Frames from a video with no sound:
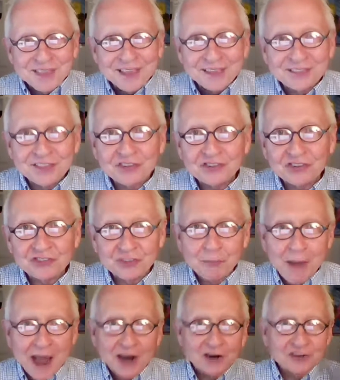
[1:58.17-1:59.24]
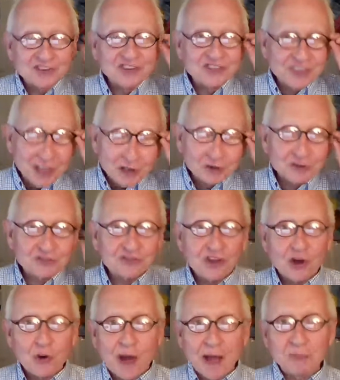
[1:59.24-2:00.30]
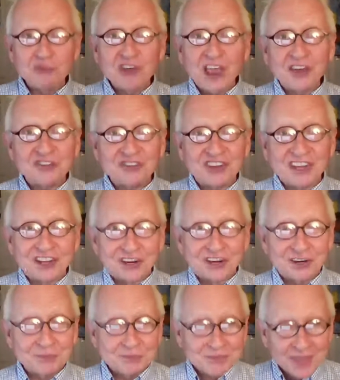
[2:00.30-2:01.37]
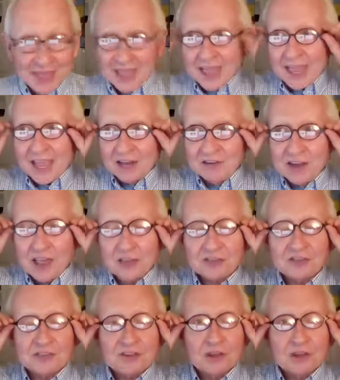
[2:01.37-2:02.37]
This is the Buyers and Sellers Show. I'm Jay Skinner. And yes,